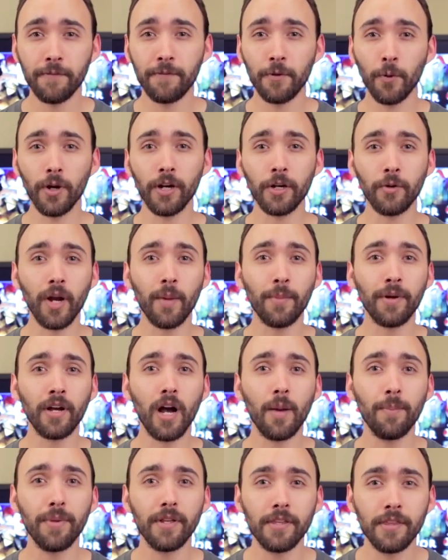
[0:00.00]
If you want to grab a
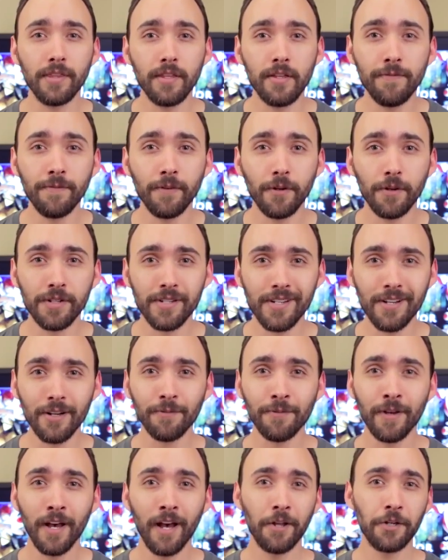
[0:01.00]
copy of Thief for
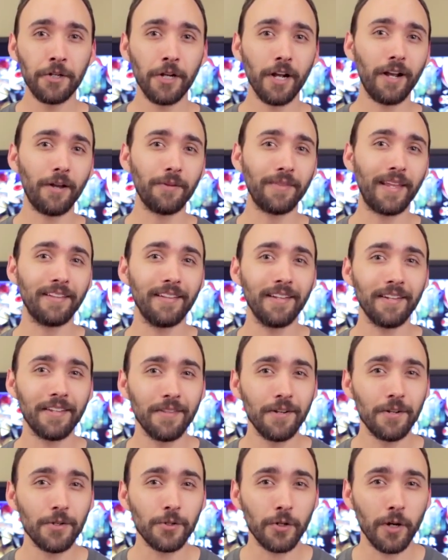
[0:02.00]
yourself, check out that
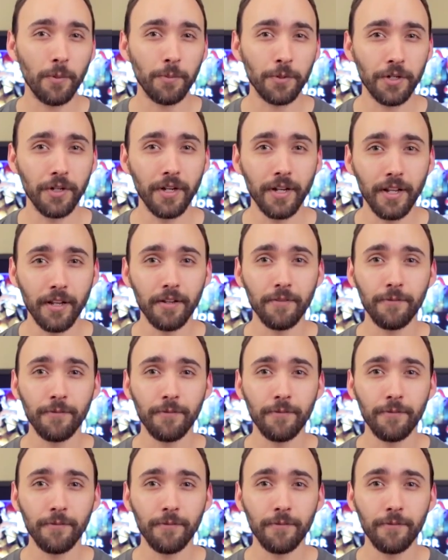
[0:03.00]
link in the description.